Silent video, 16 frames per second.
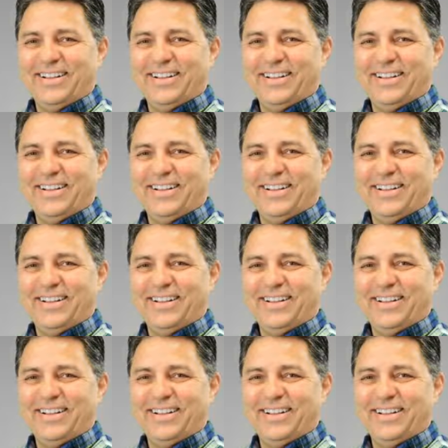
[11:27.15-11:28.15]

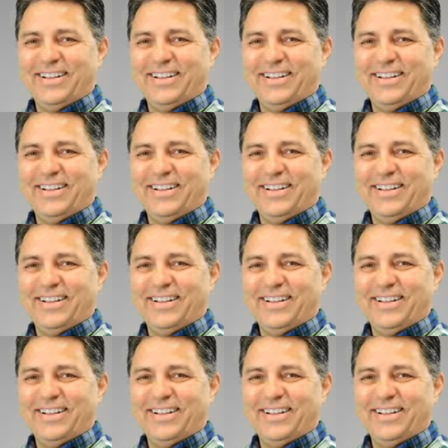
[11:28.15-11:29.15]

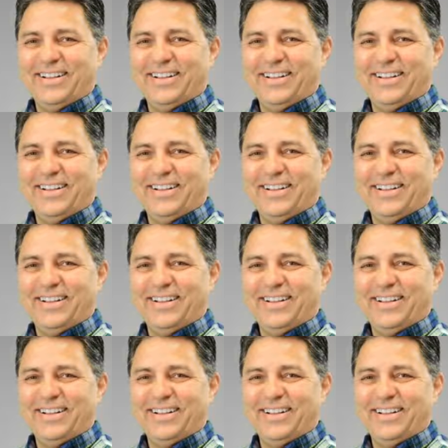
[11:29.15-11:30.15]

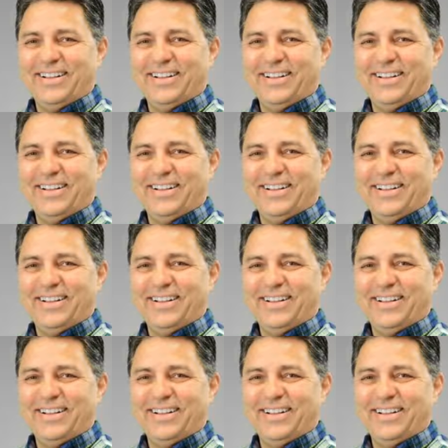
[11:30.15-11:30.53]
(no lip movement)